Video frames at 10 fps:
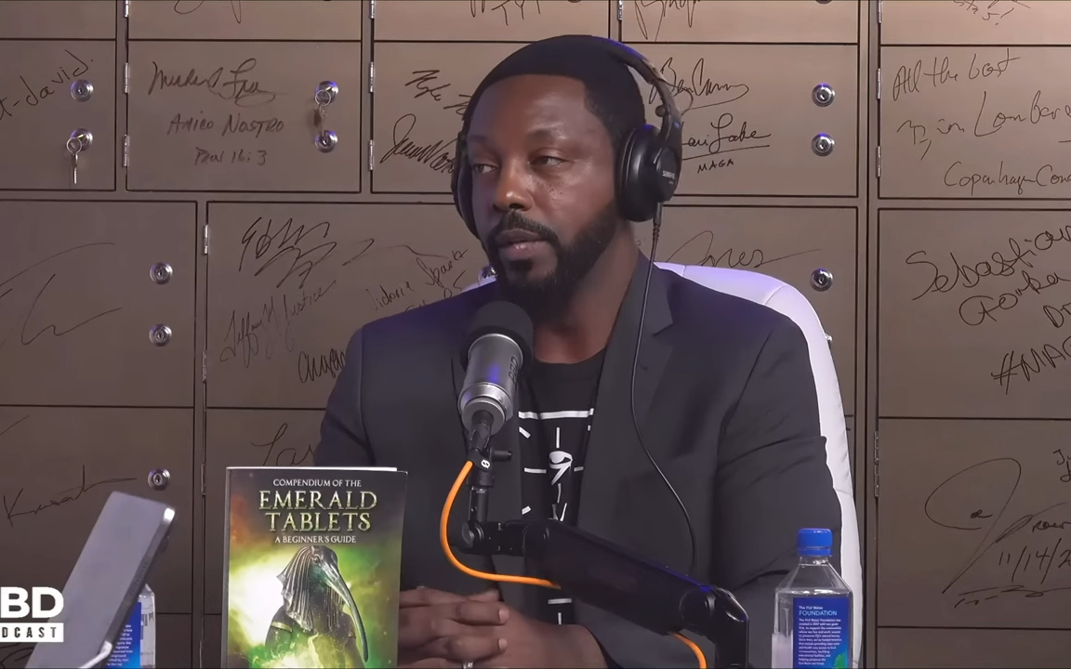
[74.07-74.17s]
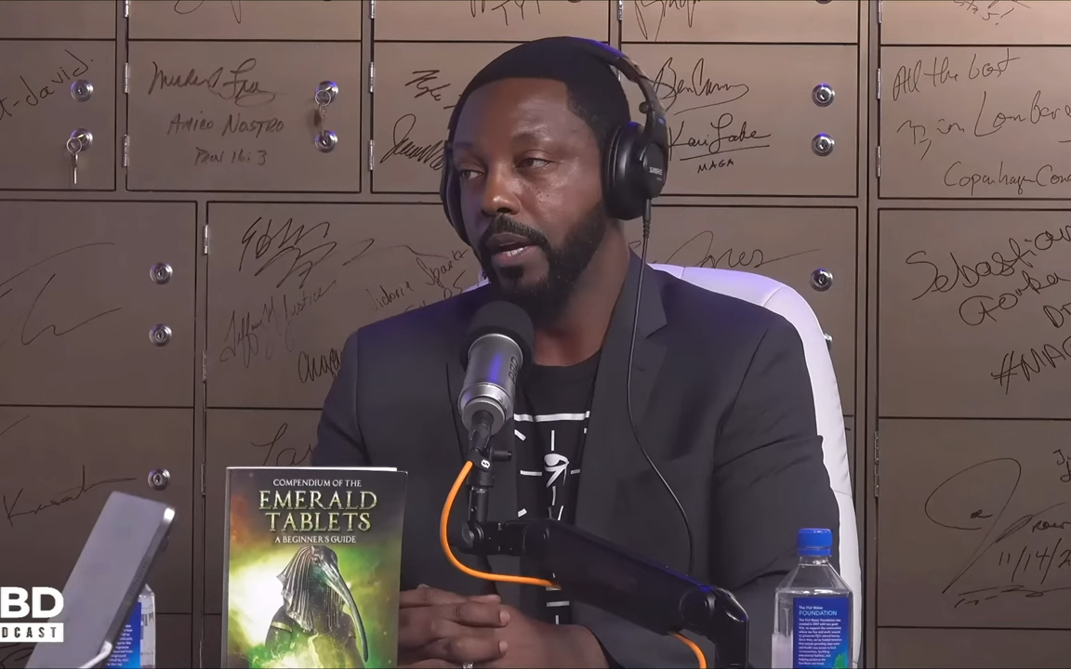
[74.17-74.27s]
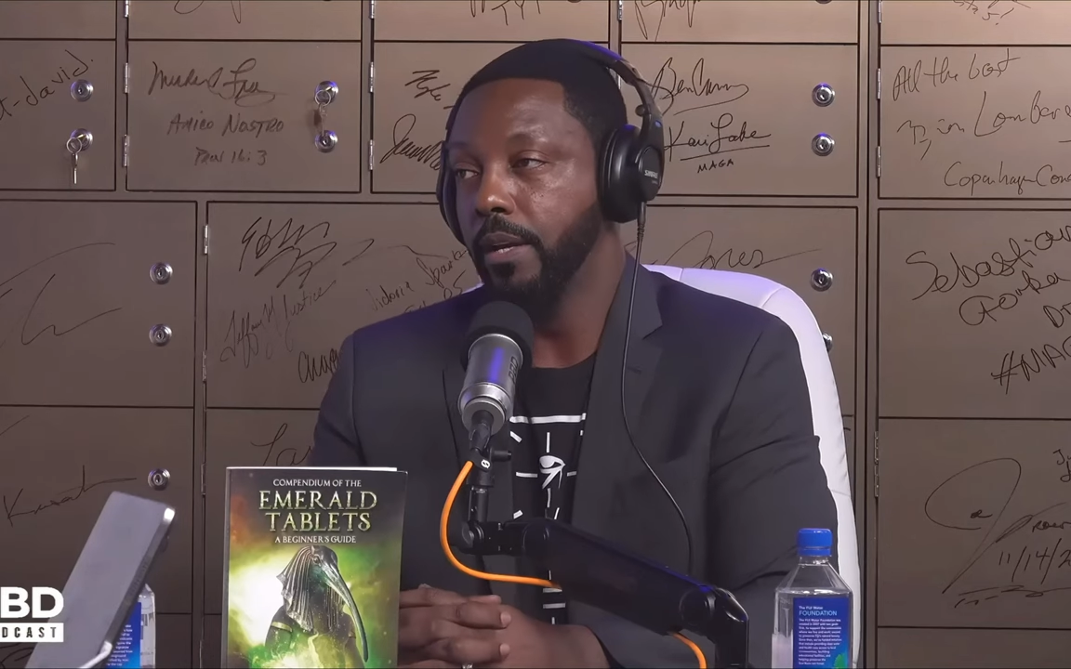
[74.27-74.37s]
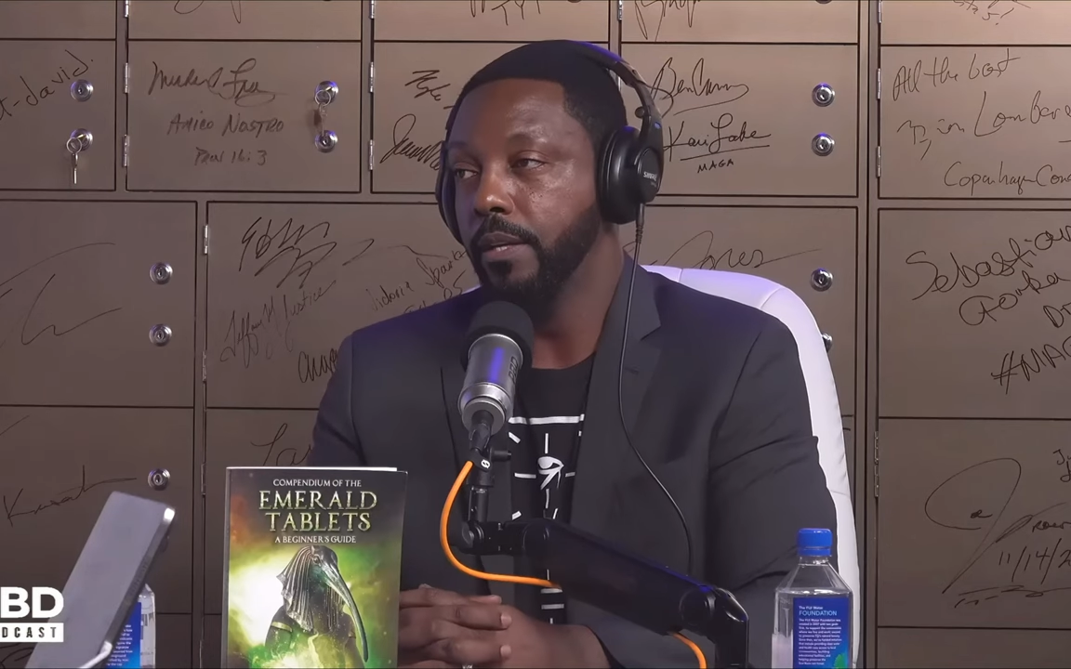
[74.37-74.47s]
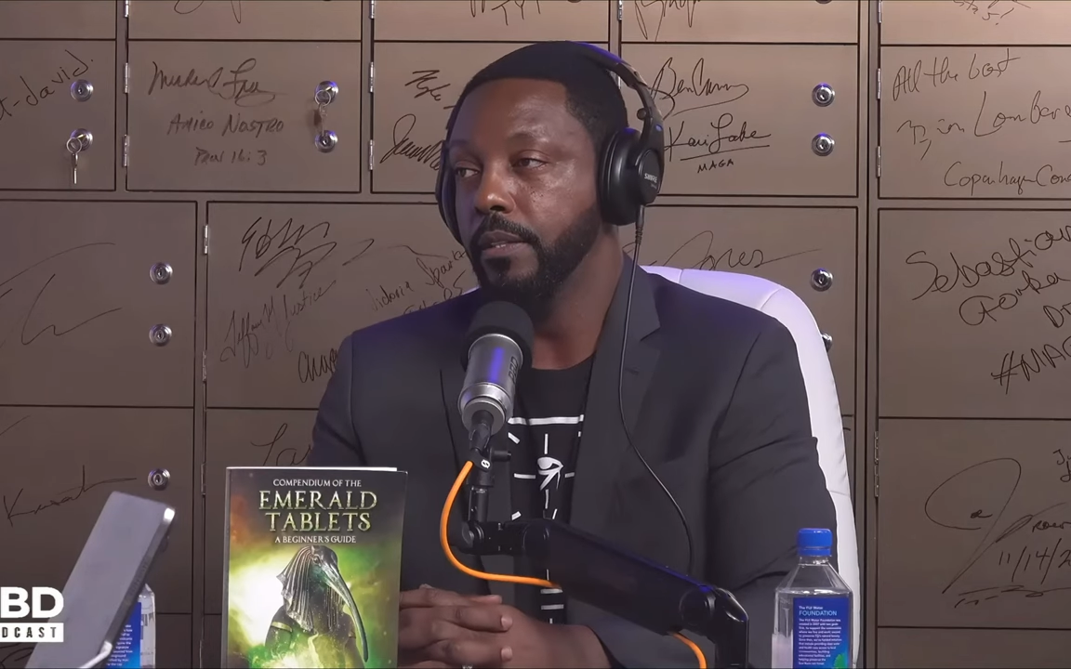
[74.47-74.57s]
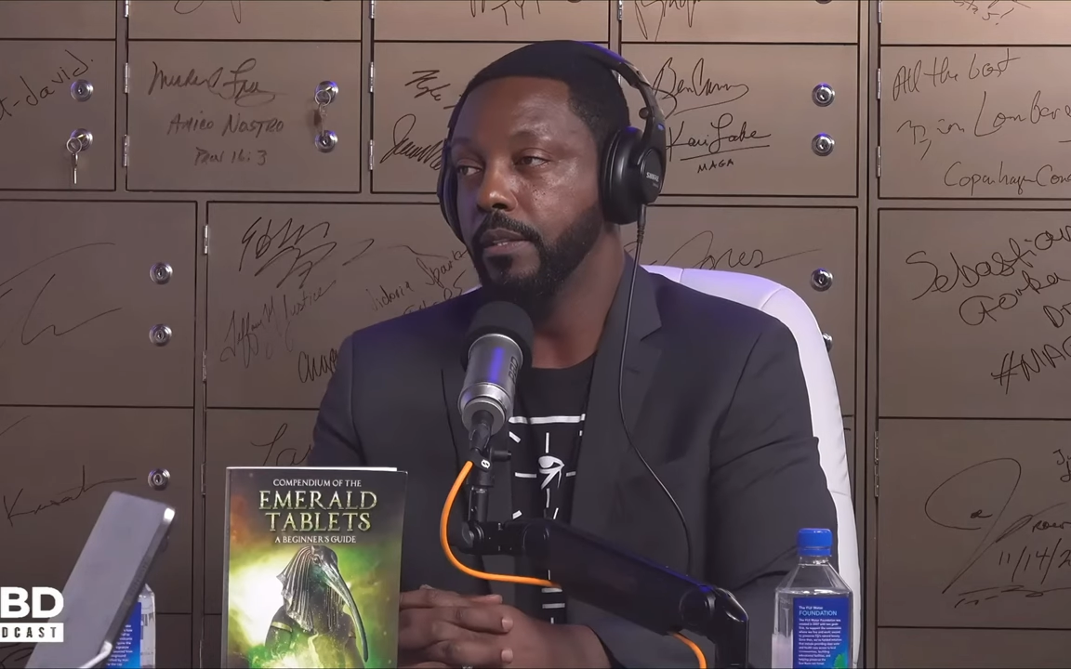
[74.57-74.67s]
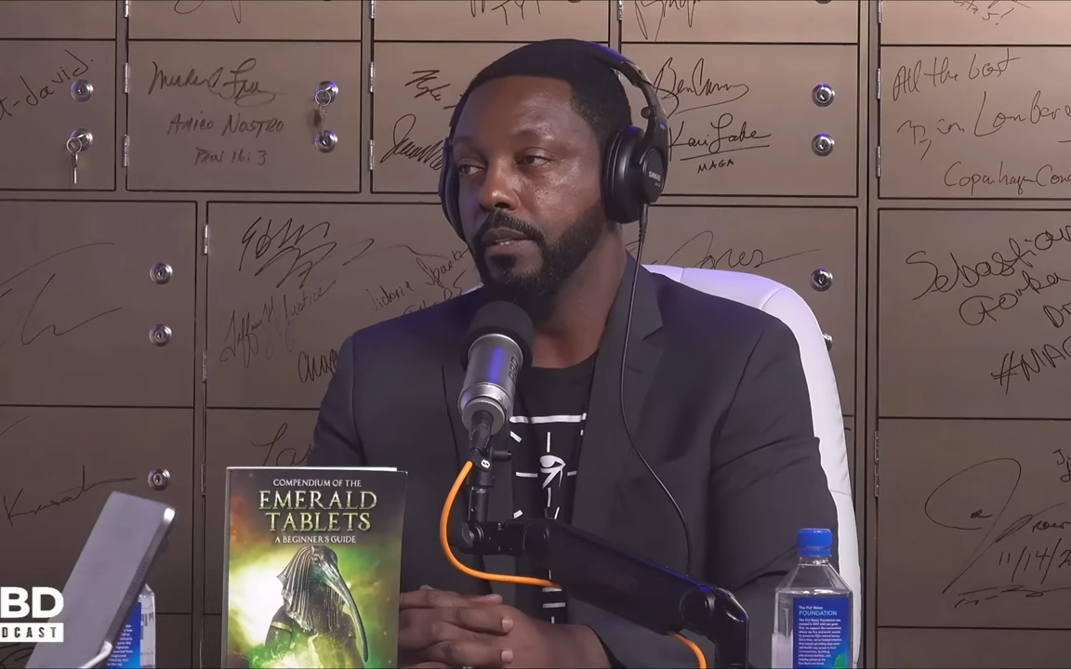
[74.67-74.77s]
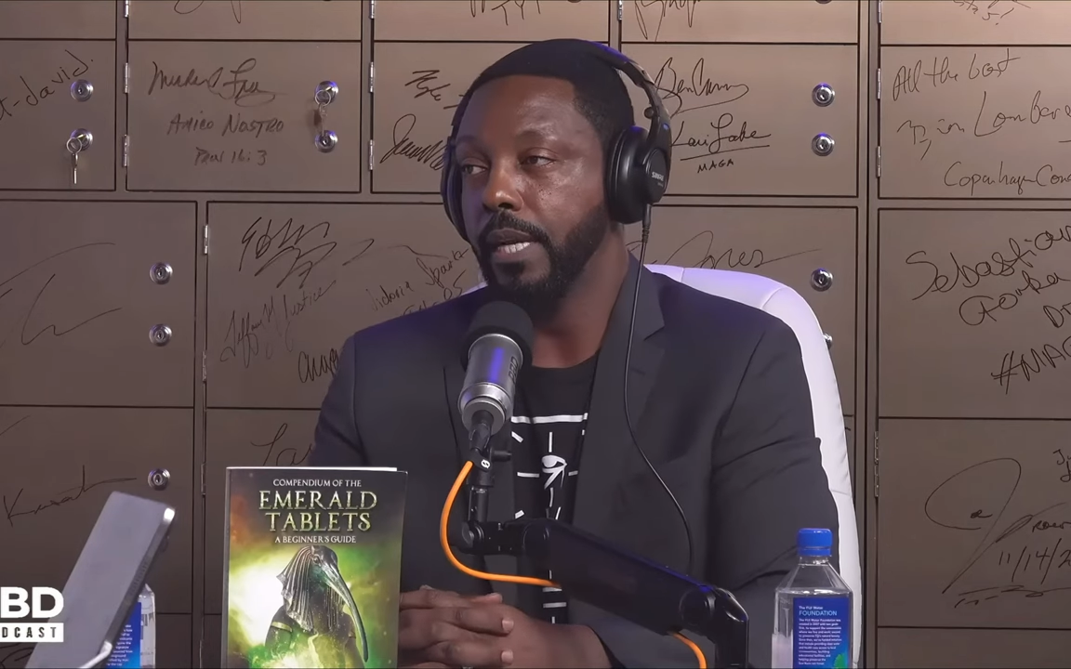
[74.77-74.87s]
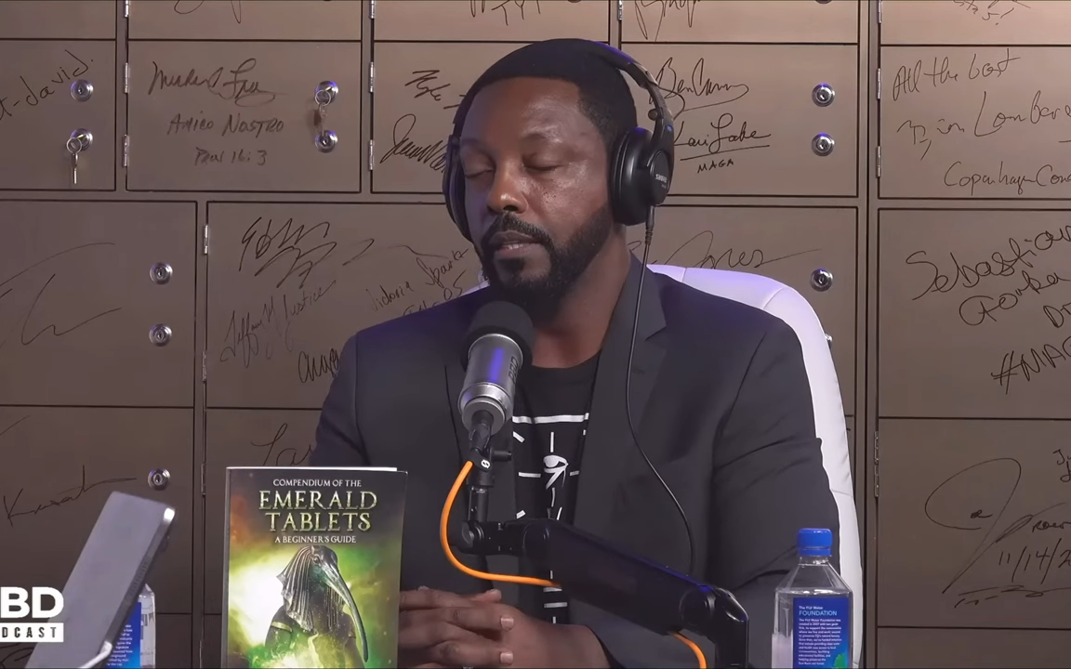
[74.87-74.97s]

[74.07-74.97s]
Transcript: inherited the, tech,